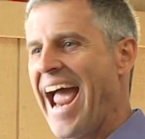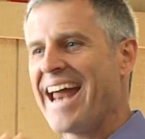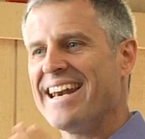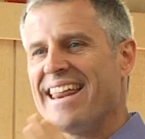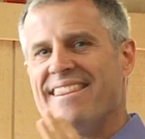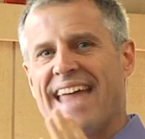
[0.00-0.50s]

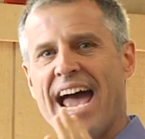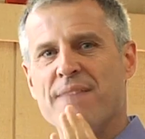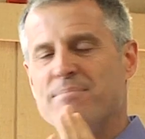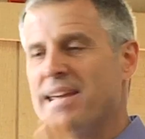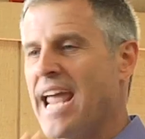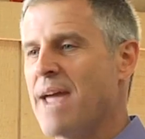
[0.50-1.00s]
And
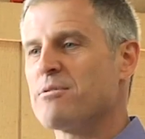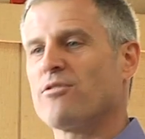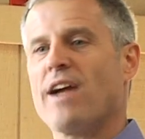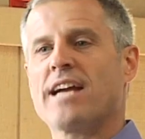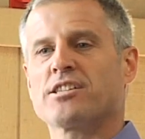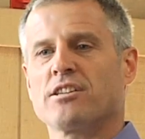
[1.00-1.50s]
that
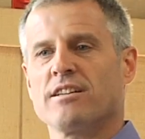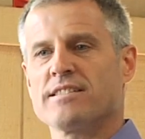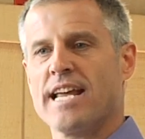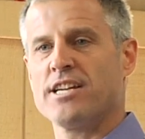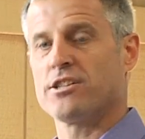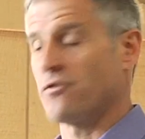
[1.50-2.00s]
became the
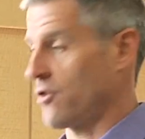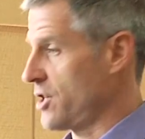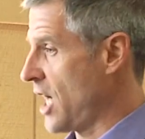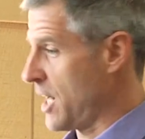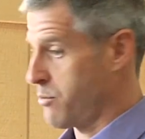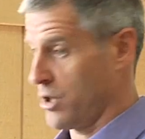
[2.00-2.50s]
rationalization
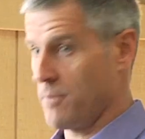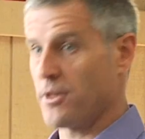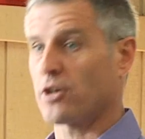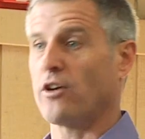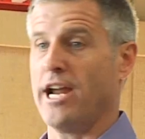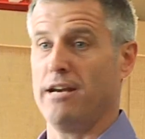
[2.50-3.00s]
for it. You got to
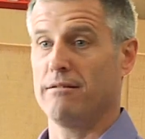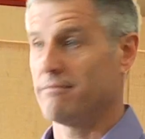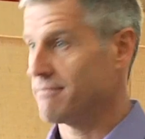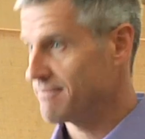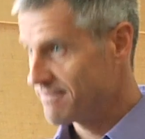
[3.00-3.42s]
put it in the crate.